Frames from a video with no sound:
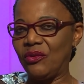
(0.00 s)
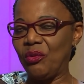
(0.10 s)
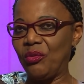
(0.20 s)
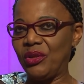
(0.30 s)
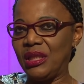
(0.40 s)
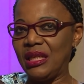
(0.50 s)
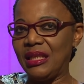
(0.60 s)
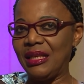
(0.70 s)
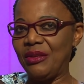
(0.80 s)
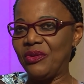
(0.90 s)
is no more there
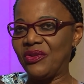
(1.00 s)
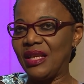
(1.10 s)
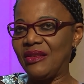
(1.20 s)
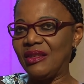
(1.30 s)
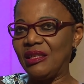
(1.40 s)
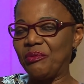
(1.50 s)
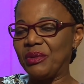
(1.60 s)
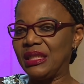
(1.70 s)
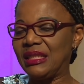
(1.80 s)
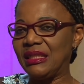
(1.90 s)
and then we start
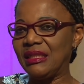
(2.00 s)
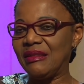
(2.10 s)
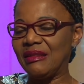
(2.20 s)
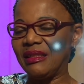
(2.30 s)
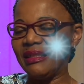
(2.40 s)
celebrating his